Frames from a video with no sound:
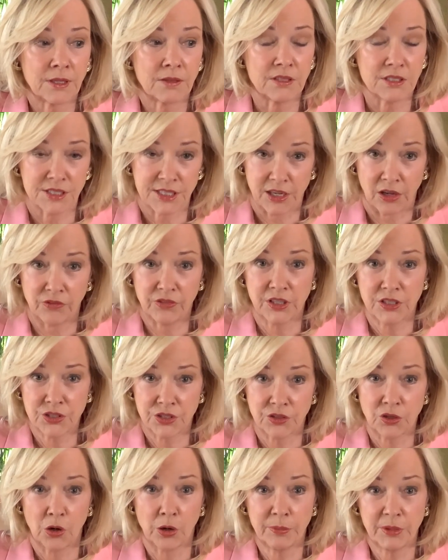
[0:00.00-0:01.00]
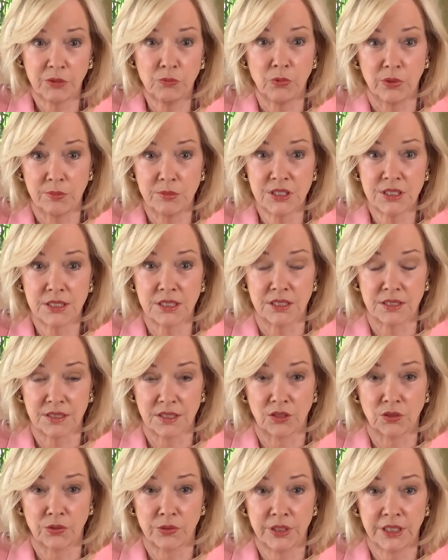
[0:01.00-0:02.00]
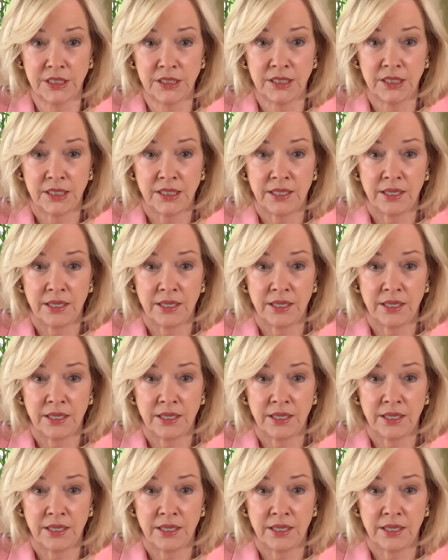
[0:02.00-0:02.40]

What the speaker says: the Salvation Army Women's Auxiliary,